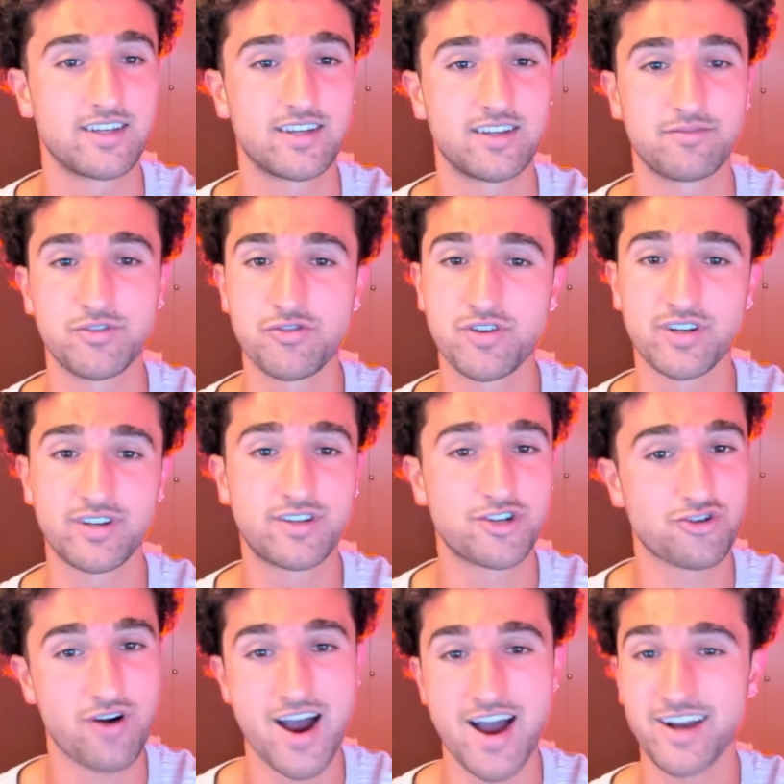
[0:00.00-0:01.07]
you could
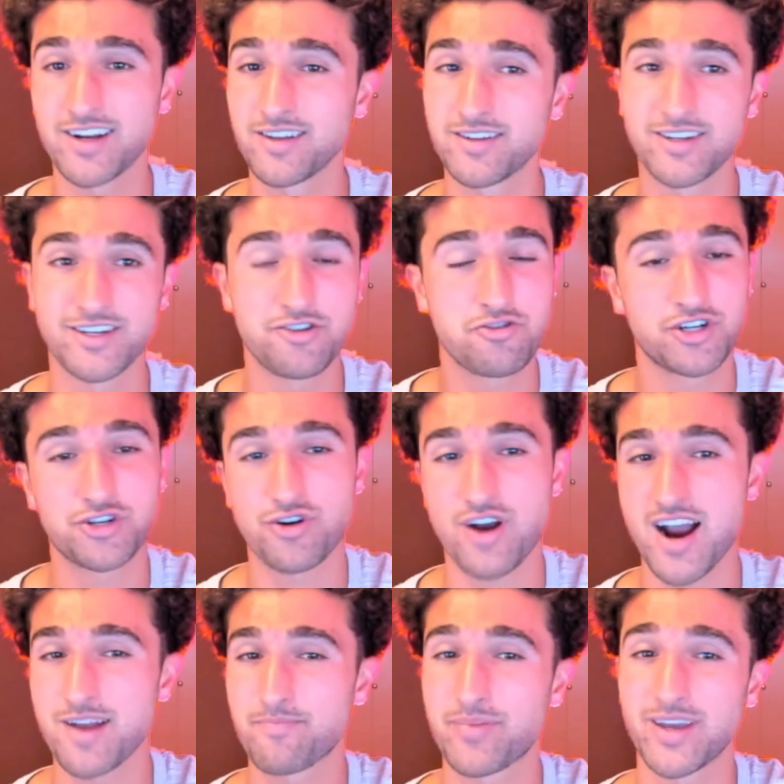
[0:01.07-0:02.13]
try
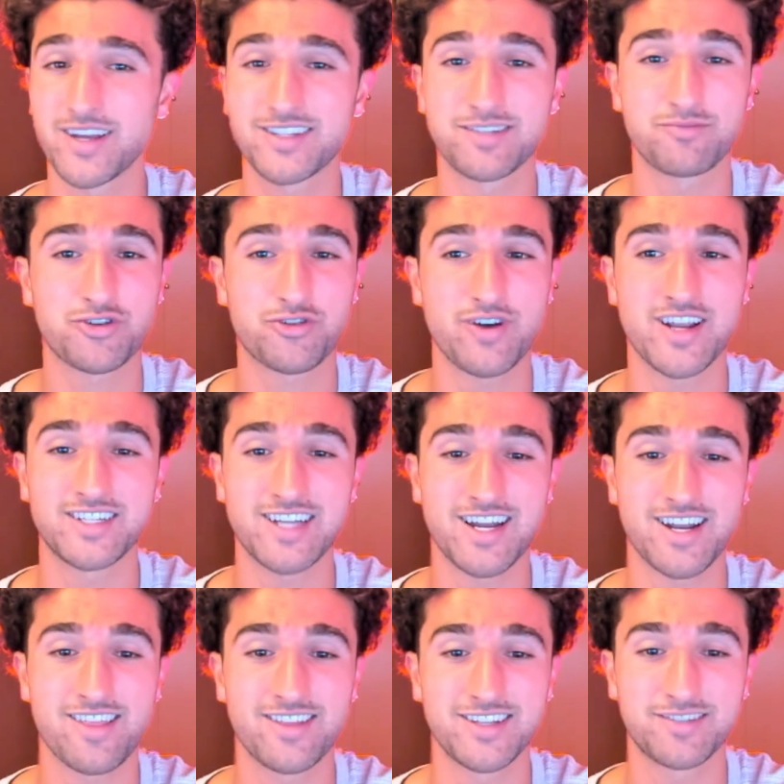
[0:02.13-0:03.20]
to pick some trades out
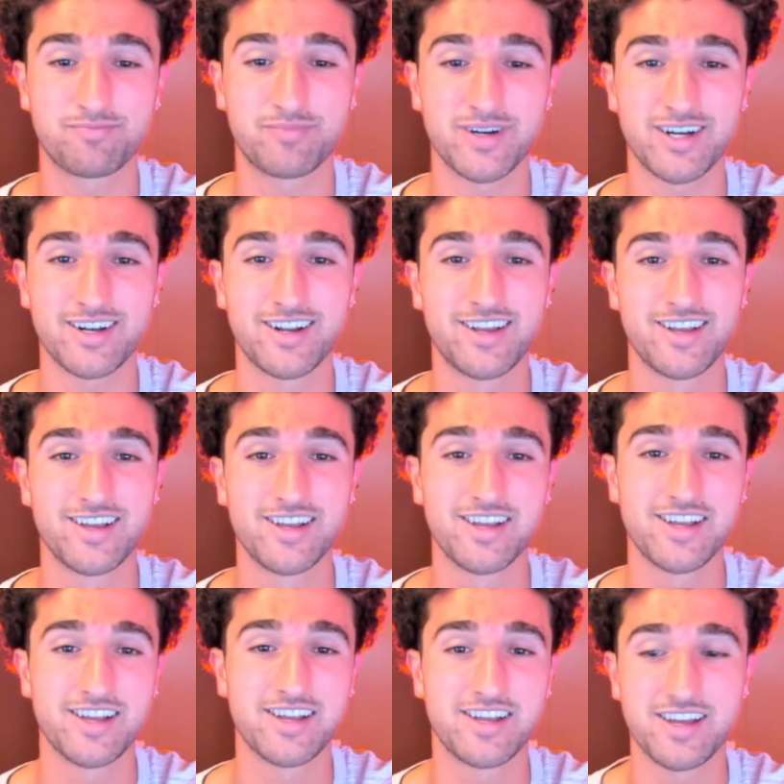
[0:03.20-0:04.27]
of this, but
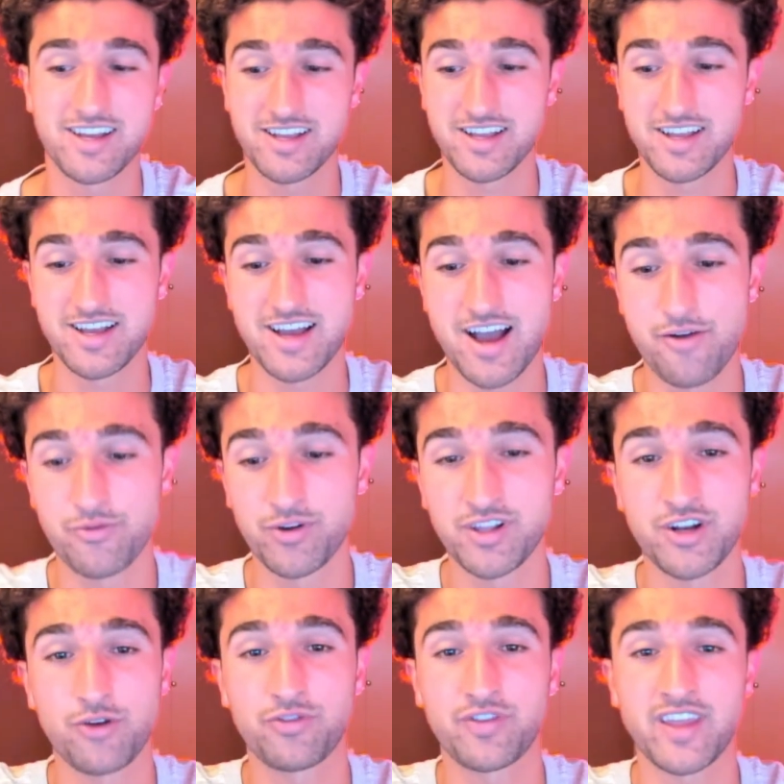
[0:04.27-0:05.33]
I really
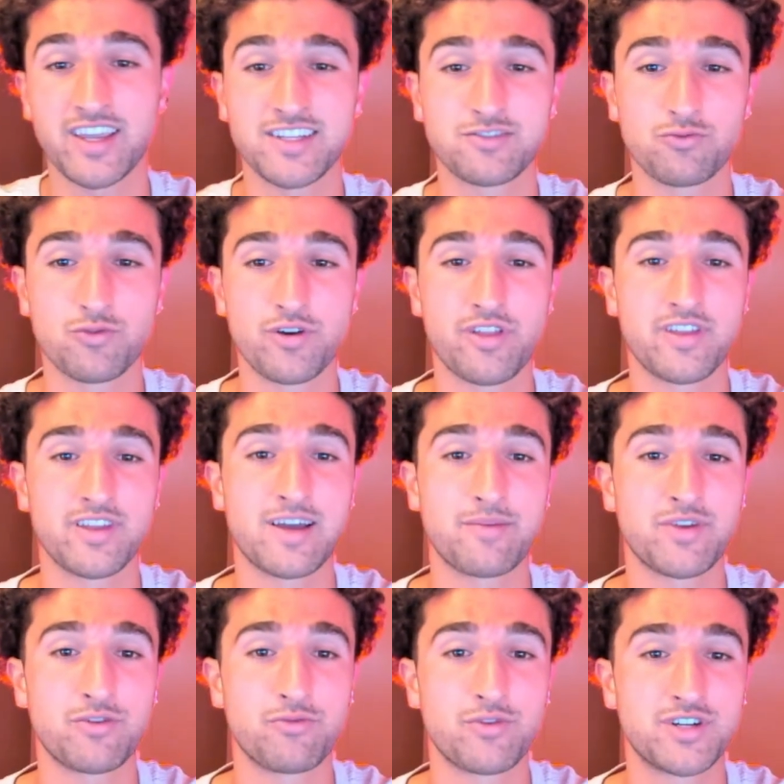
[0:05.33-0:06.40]
don't think it's worth it. I
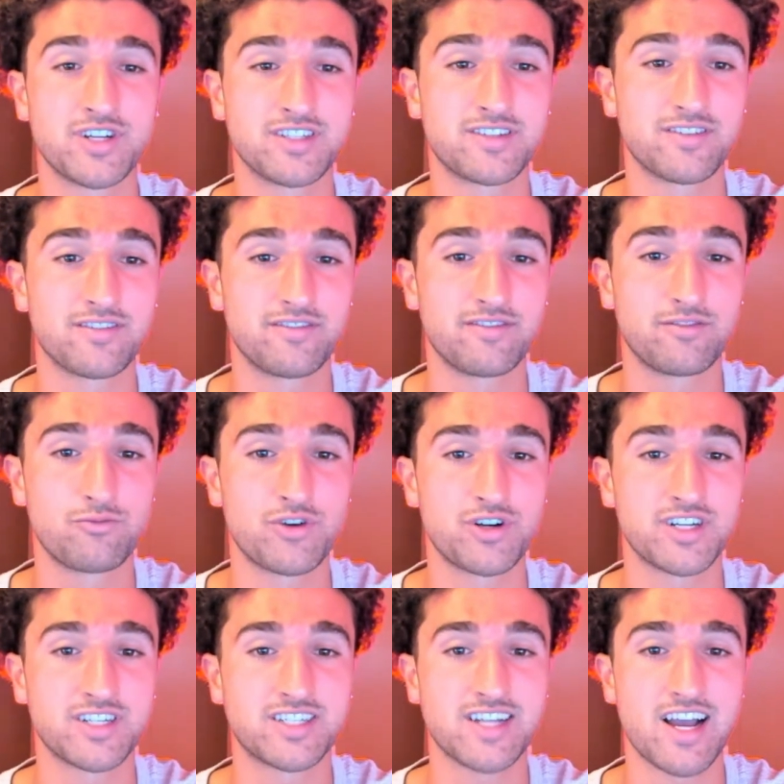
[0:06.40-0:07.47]
mean, we're just
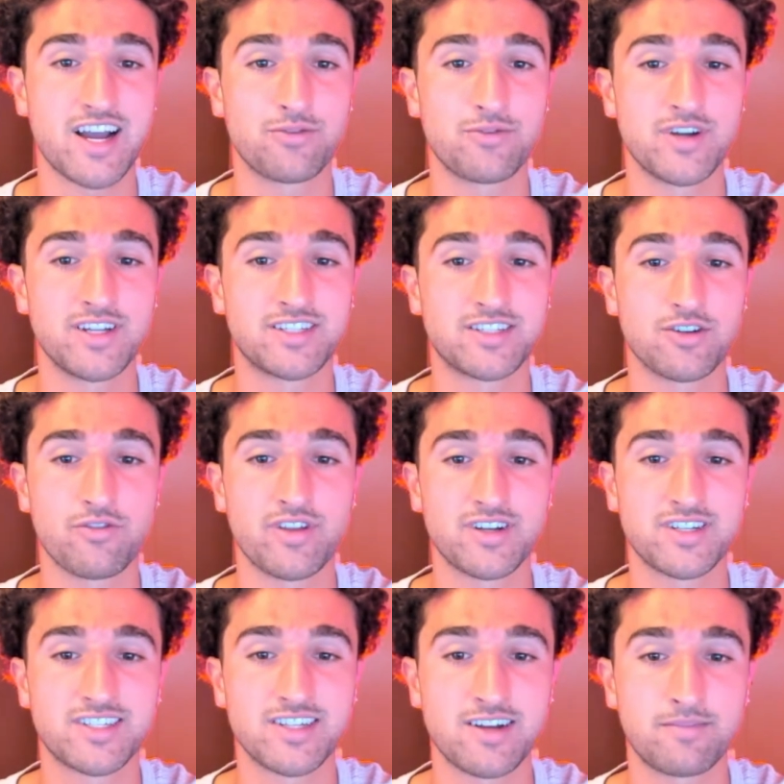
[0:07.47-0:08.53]
sideways, so
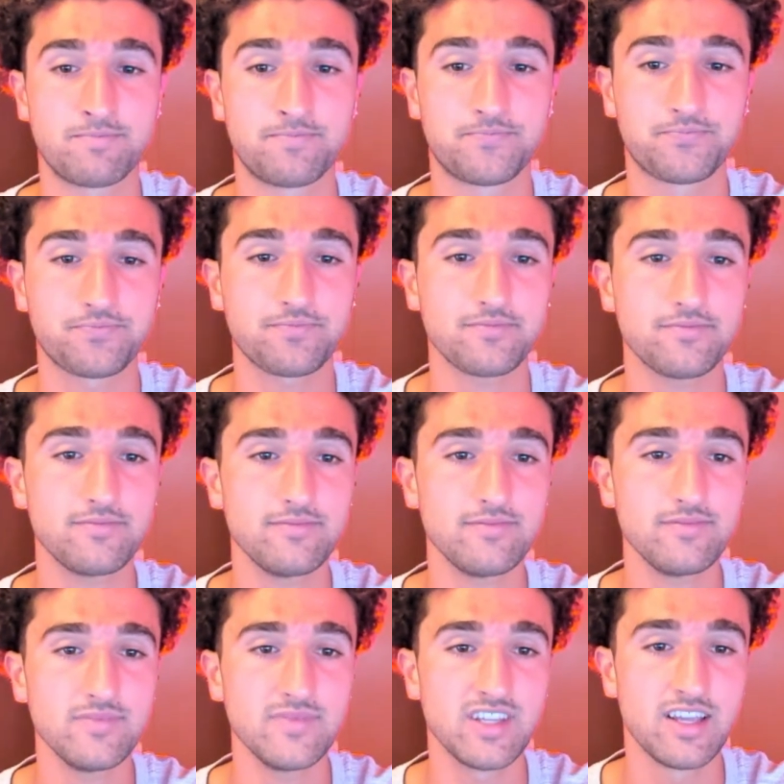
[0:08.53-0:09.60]
there's
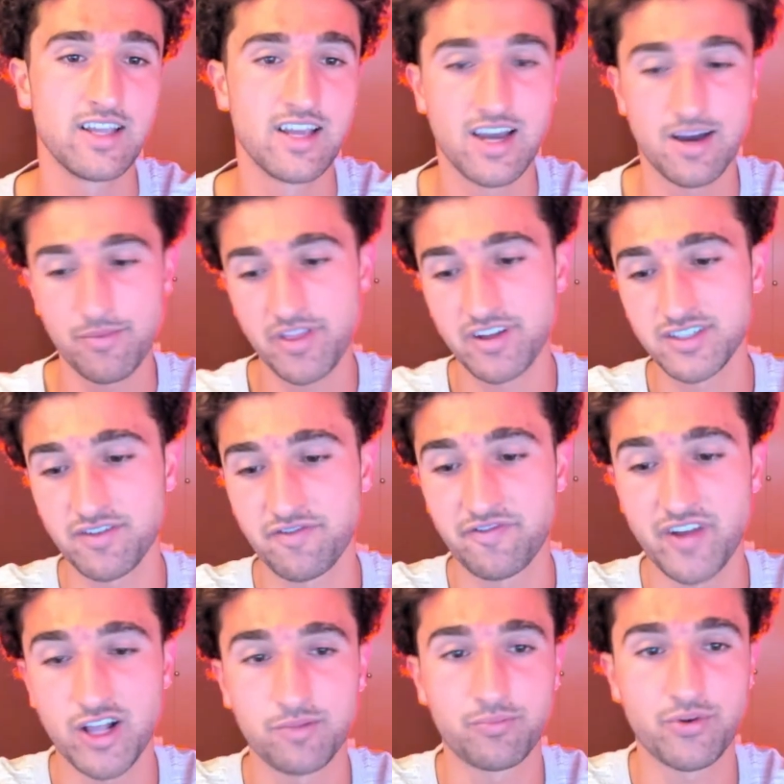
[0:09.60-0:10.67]
a
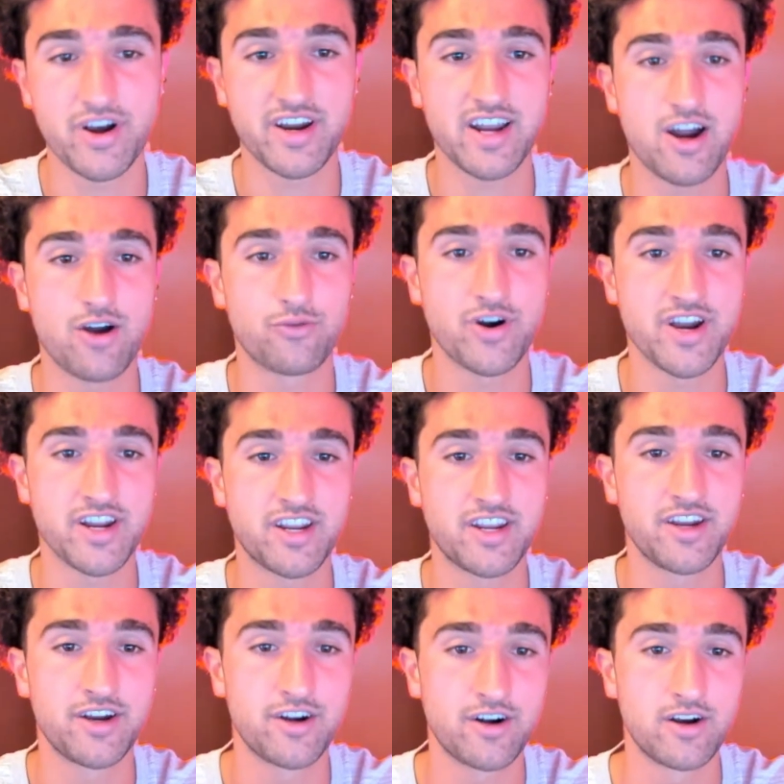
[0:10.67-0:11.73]
failed breakout right
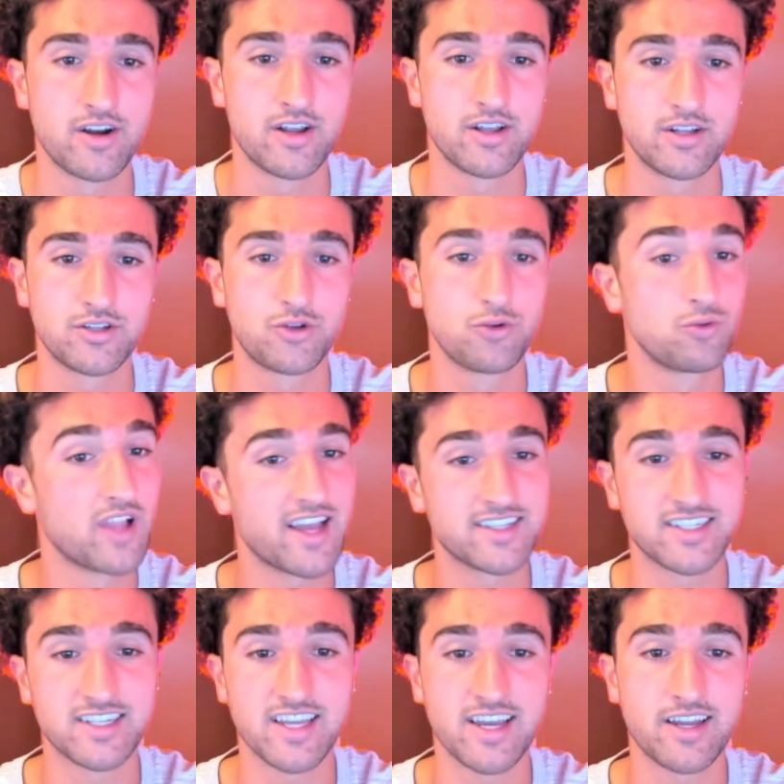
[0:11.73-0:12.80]
here. Two
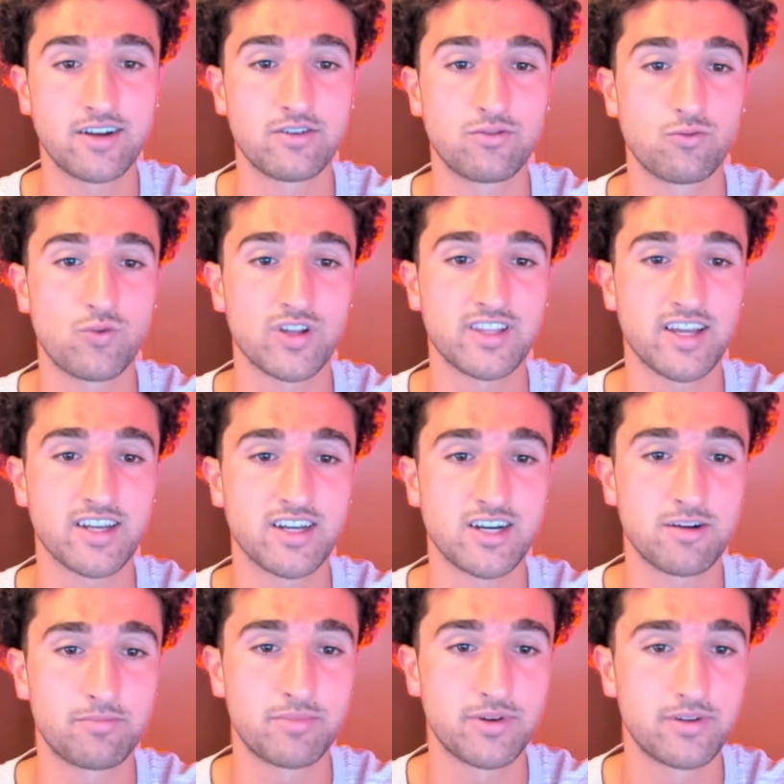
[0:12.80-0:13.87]
legs again, one leg
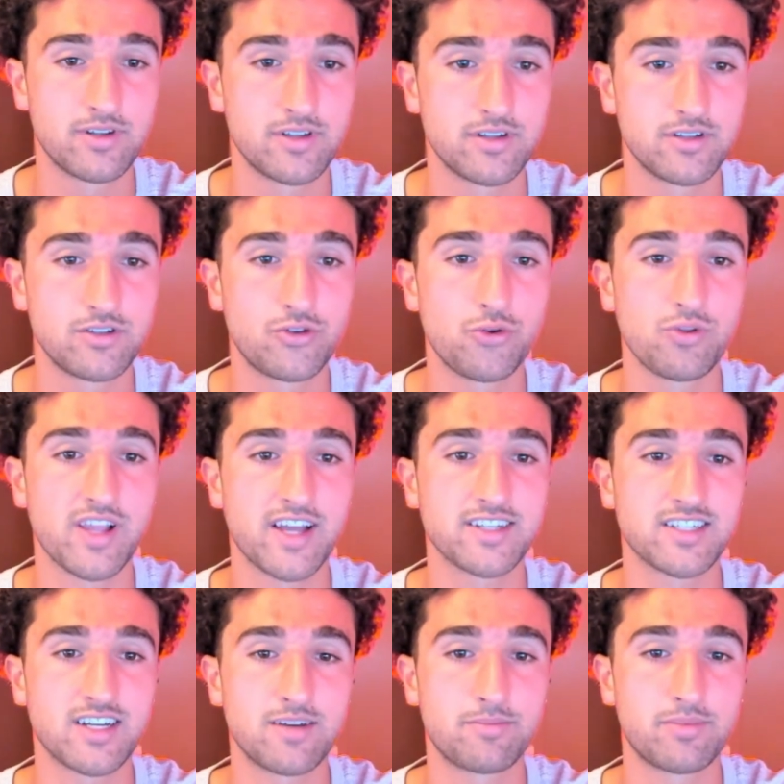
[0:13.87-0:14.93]
up, two legs
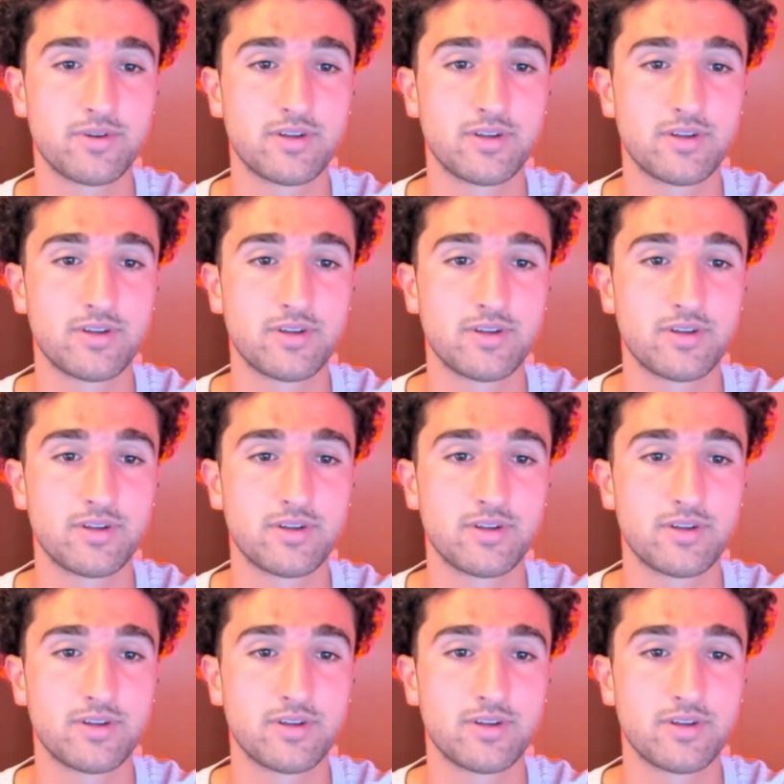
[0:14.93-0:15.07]
up.